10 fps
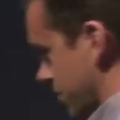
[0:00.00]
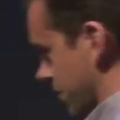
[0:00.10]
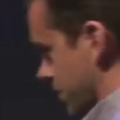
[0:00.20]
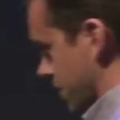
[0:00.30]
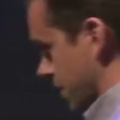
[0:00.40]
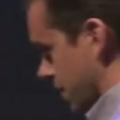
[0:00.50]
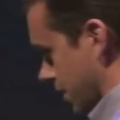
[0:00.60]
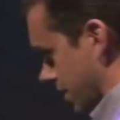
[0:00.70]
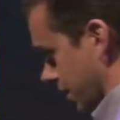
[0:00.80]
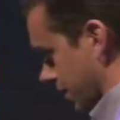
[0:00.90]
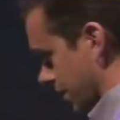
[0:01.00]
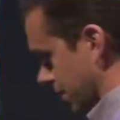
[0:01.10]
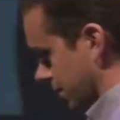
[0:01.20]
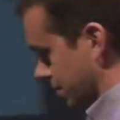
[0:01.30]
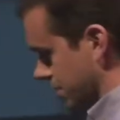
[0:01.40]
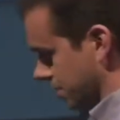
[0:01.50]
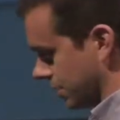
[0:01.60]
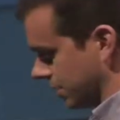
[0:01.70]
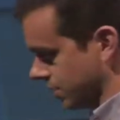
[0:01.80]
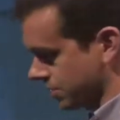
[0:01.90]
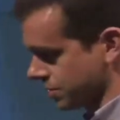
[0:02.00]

when I was 8, and this